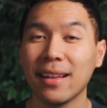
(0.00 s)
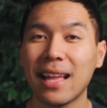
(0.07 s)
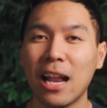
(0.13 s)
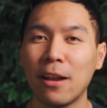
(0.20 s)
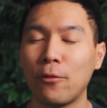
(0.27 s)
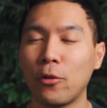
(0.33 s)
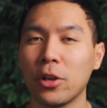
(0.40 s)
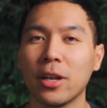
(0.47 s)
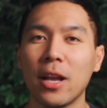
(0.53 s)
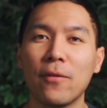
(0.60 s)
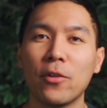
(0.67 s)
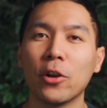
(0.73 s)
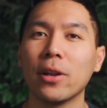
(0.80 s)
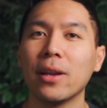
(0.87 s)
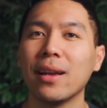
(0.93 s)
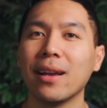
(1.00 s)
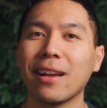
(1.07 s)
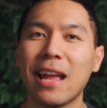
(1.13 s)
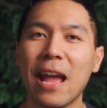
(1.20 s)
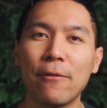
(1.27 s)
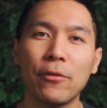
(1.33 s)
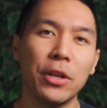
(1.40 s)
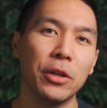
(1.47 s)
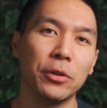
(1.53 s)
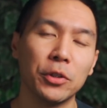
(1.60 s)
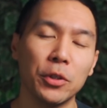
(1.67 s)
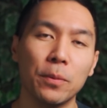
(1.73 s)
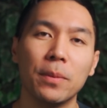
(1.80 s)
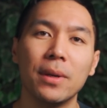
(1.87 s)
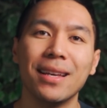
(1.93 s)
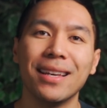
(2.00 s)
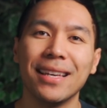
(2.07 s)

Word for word: California Governor Gavin Newsom,